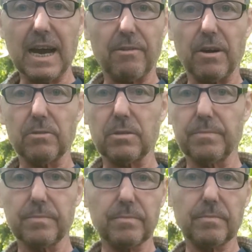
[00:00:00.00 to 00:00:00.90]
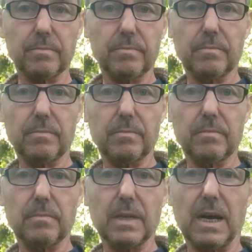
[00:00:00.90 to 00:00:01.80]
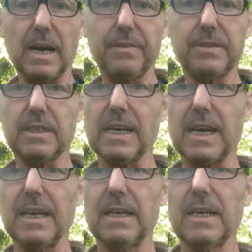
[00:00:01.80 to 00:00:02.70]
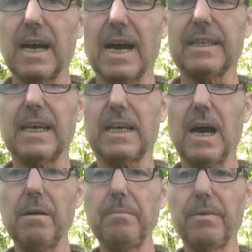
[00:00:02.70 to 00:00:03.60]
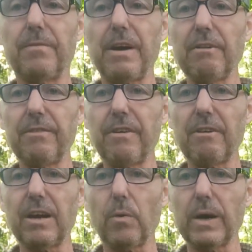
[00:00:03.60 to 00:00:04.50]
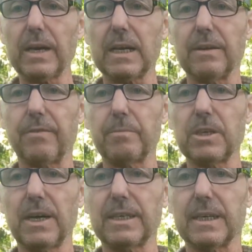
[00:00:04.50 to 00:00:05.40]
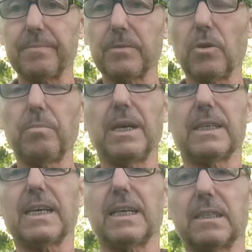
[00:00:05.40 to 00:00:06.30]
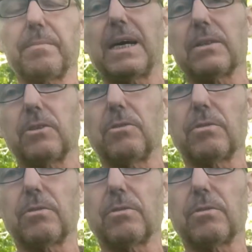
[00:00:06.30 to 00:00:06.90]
arrows, I have to say, and they come very, very quickly from China. Normally it takes about 2